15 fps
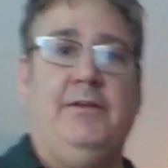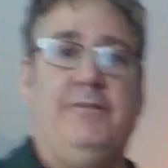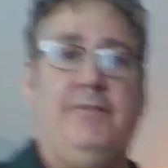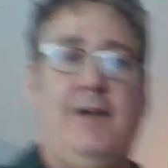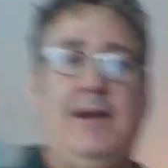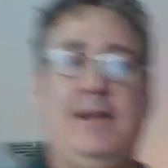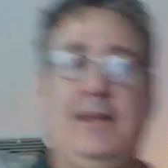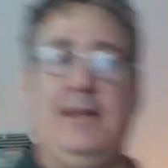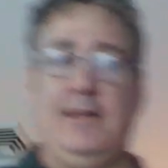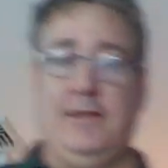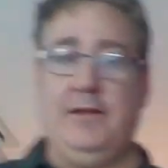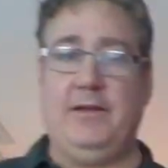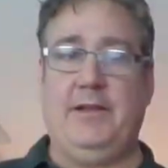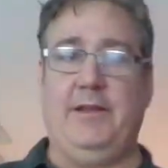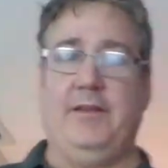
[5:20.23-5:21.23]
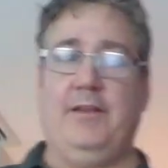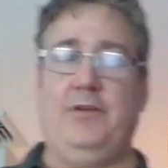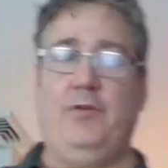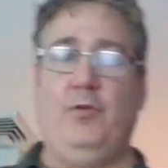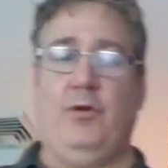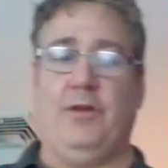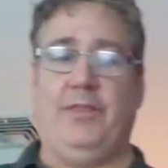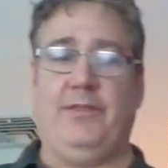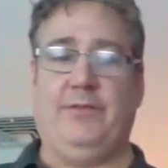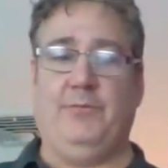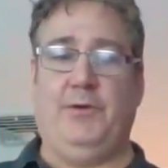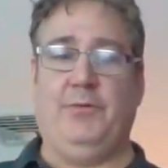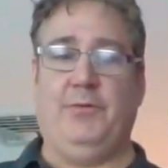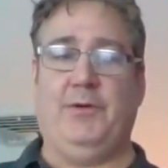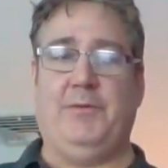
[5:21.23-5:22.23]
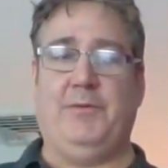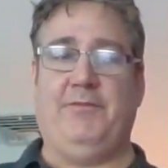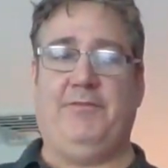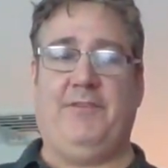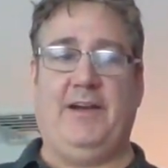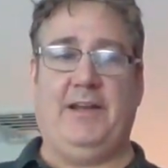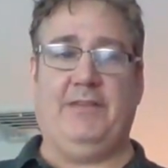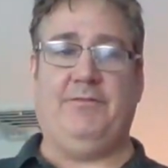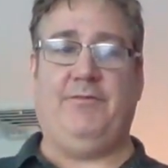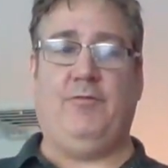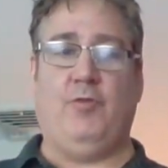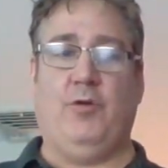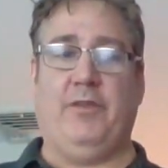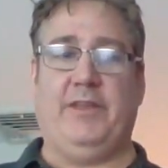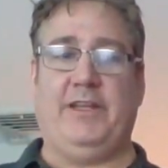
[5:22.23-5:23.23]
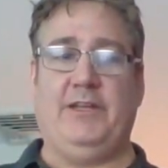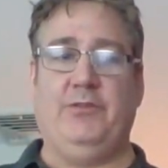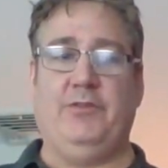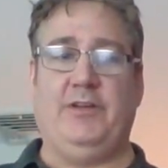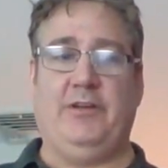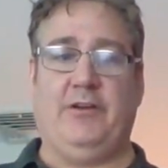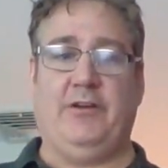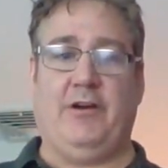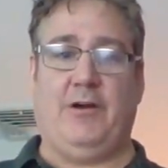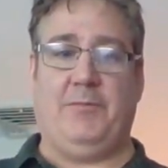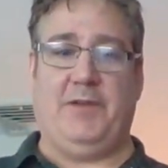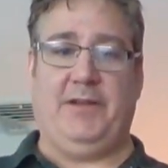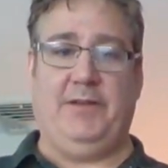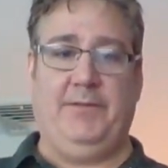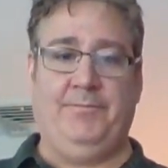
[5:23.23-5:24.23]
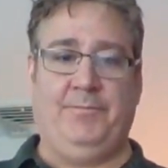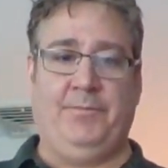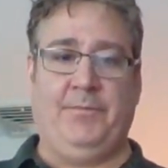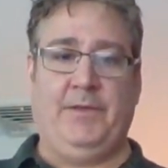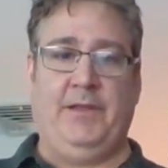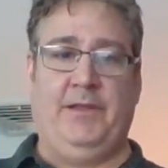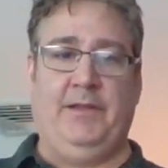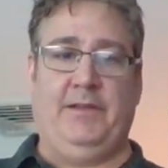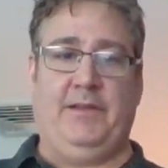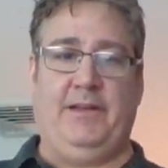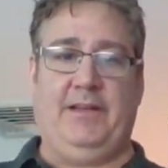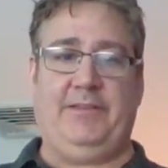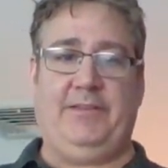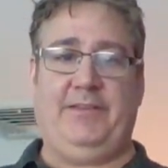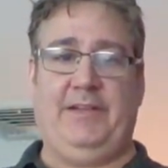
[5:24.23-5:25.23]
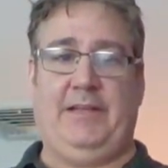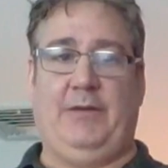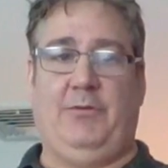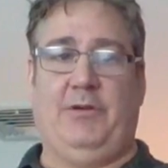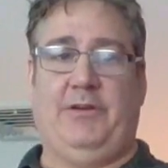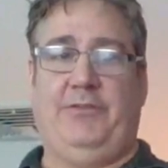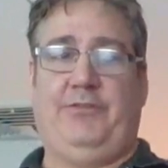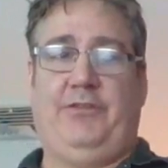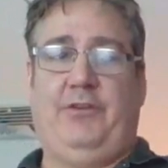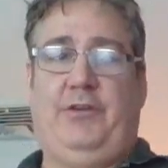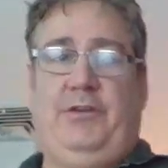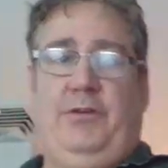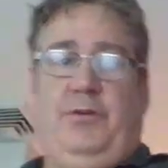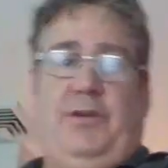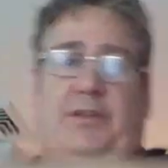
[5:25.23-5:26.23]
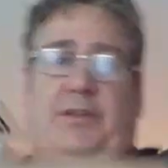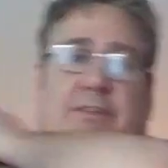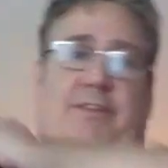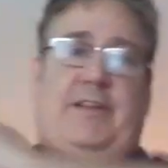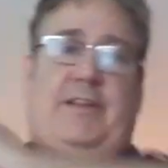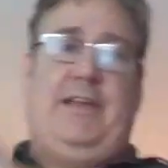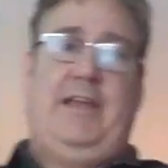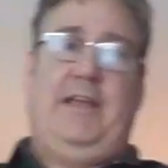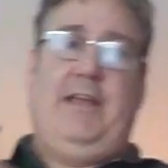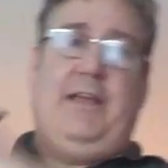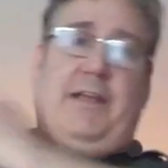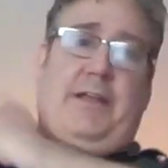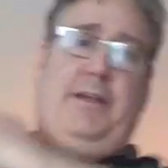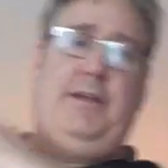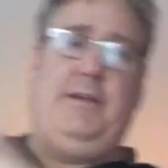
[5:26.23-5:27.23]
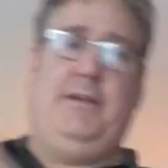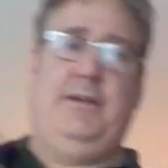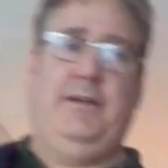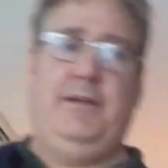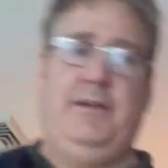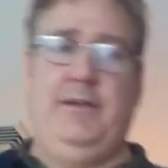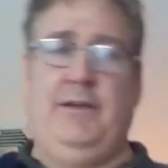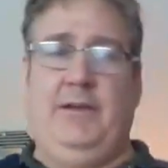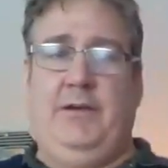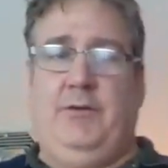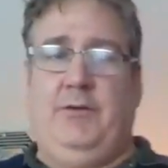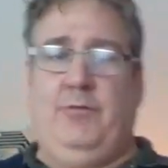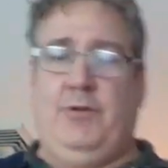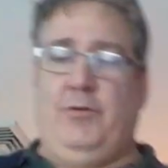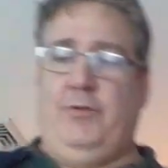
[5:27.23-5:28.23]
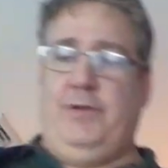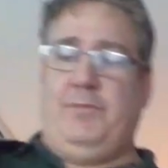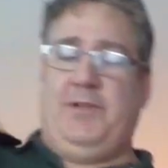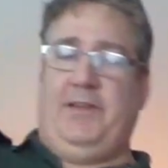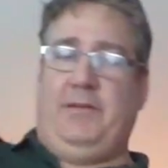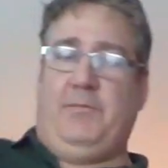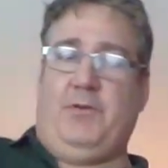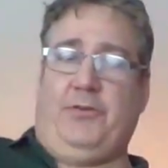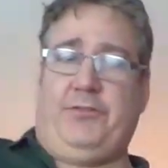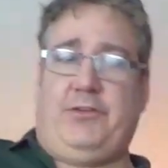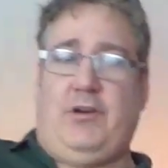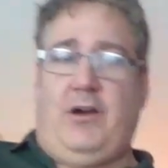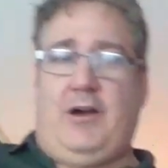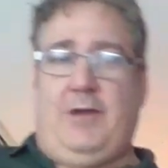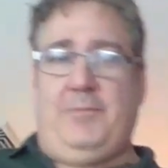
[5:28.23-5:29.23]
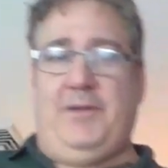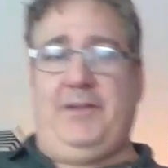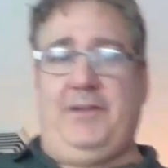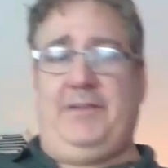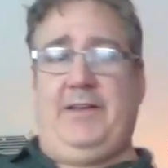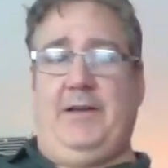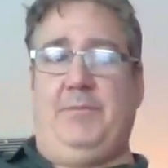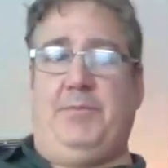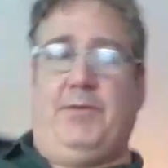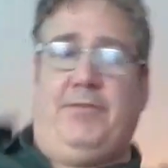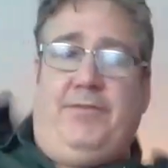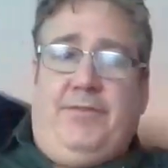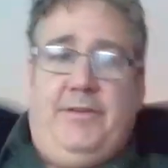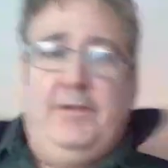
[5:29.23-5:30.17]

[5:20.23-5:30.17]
fighting in the North. We would have been fighting for the Union Army. The next thing I want to show you is what would have been the most common type of